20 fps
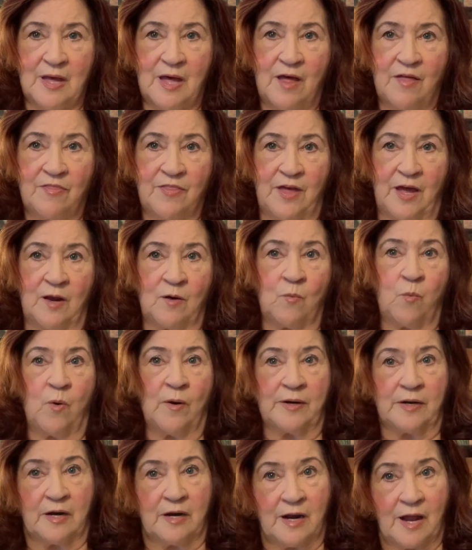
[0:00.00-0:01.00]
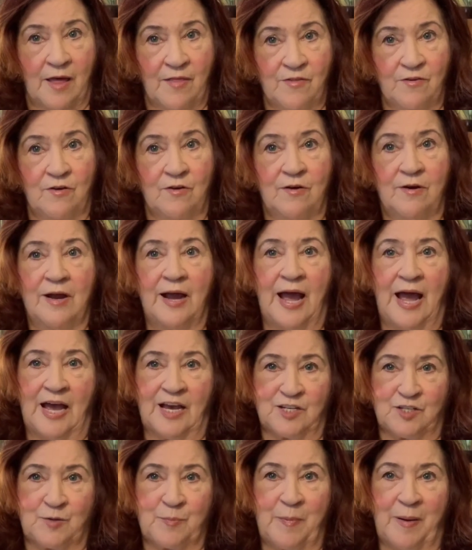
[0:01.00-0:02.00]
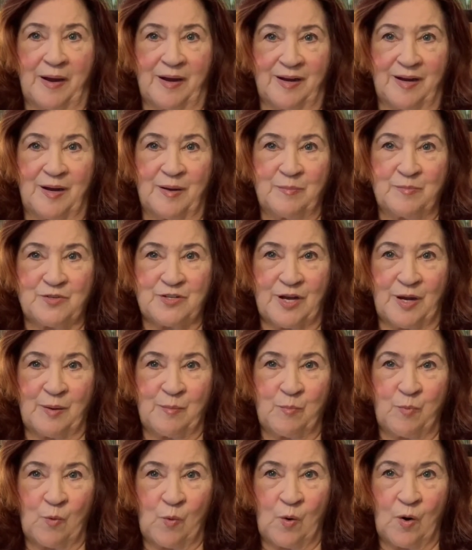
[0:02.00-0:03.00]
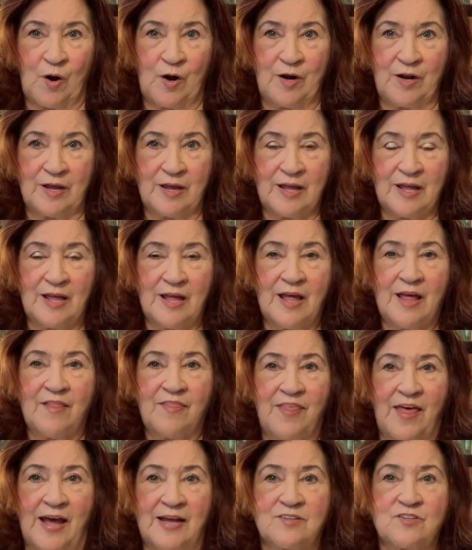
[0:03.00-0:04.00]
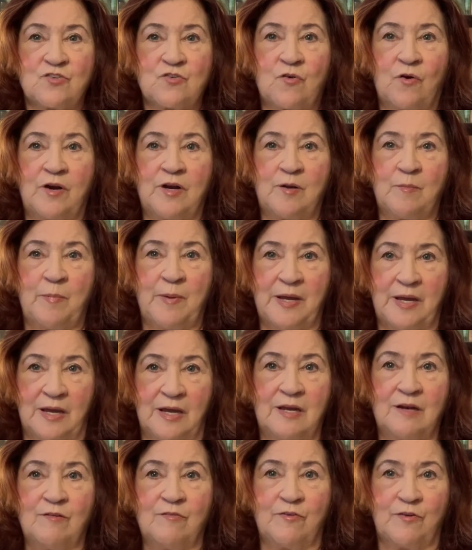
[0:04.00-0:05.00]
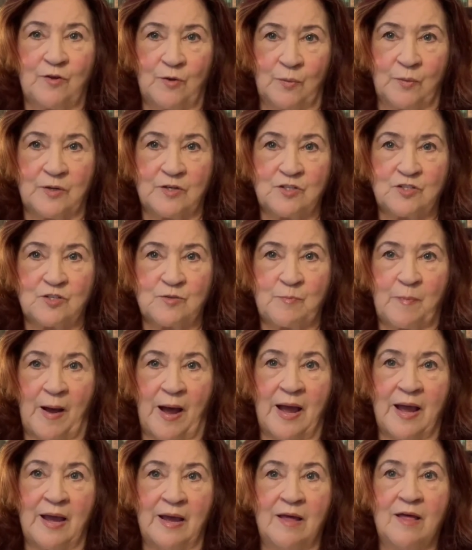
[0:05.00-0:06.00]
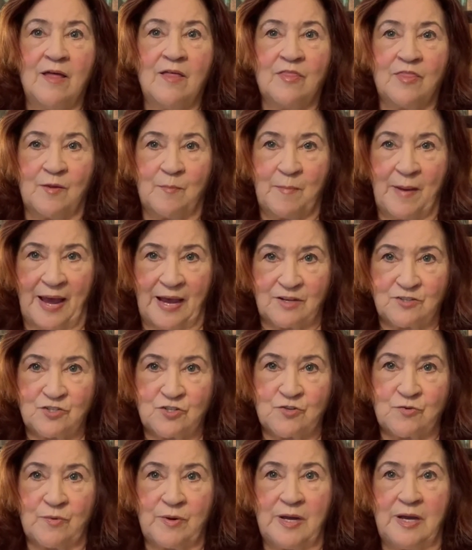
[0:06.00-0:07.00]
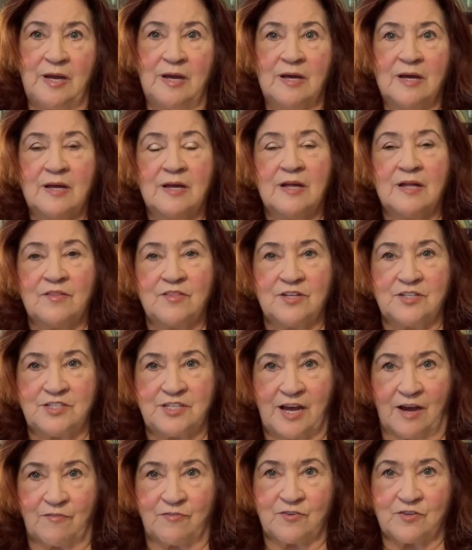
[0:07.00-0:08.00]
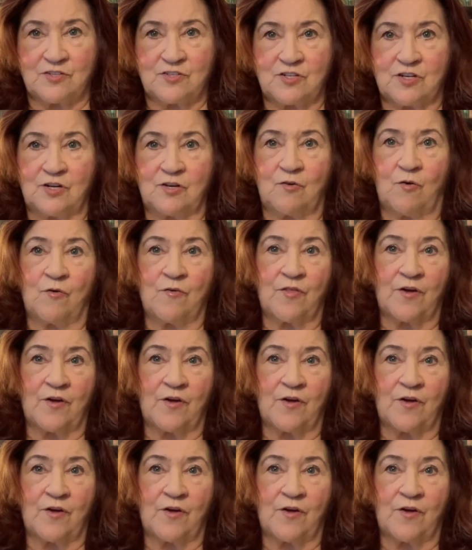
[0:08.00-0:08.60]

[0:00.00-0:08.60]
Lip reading: Then when another aspect comes on board, that's going to be influenced by the mastery, the deficit, or the